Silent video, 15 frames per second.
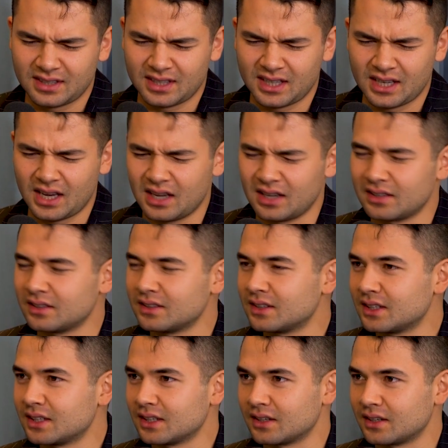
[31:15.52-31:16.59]
can
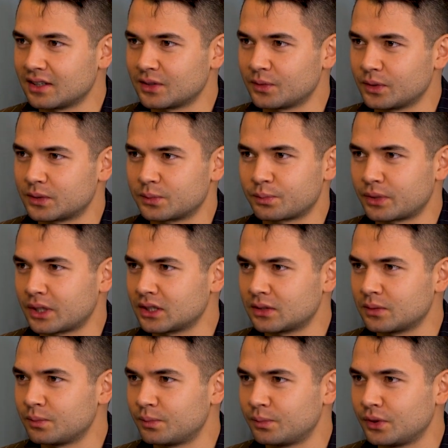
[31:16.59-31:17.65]
and like what's
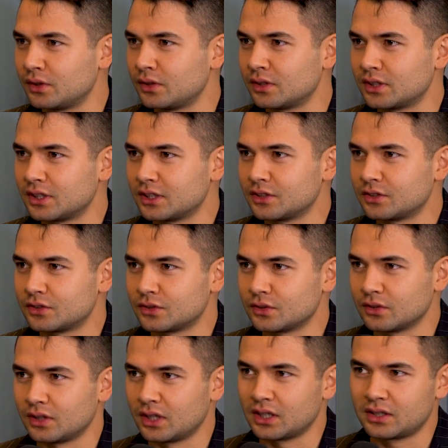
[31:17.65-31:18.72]
practicable
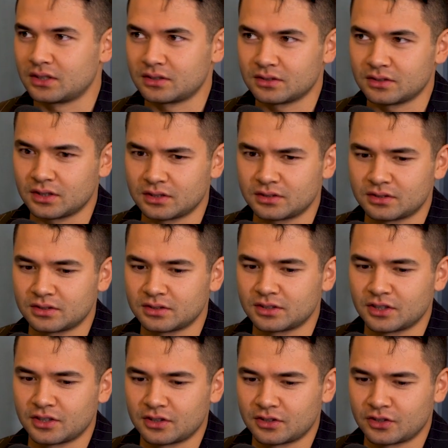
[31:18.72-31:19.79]
to like not
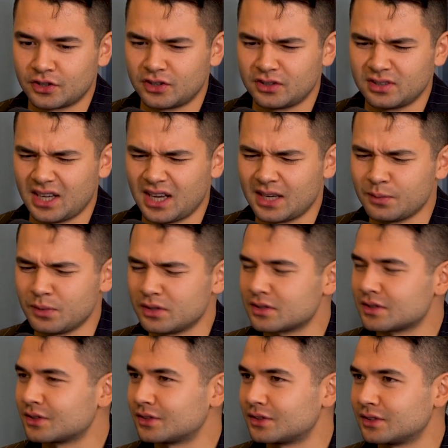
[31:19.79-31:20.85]
hurt
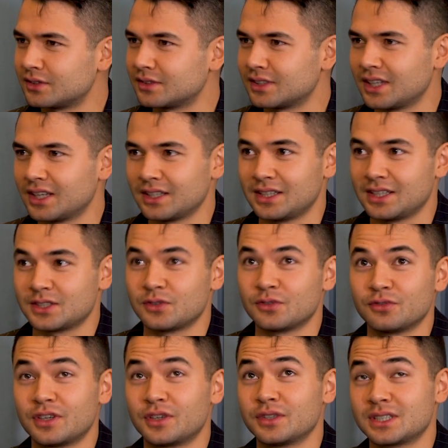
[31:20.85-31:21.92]
animals, or like that's a very